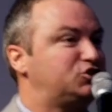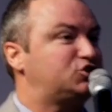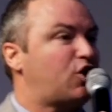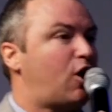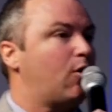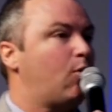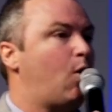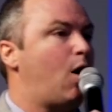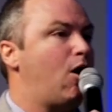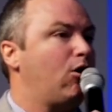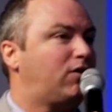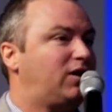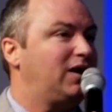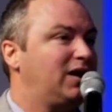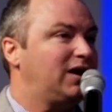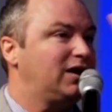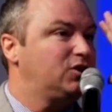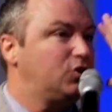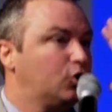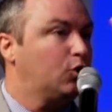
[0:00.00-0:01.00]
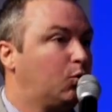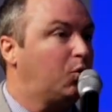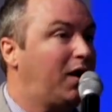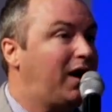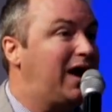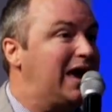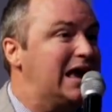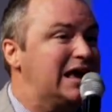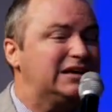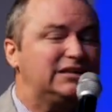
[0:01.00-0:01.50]
start walking in your
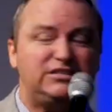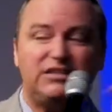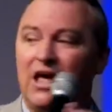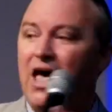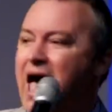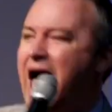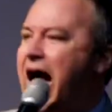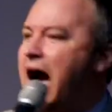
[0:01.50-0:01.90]
ways.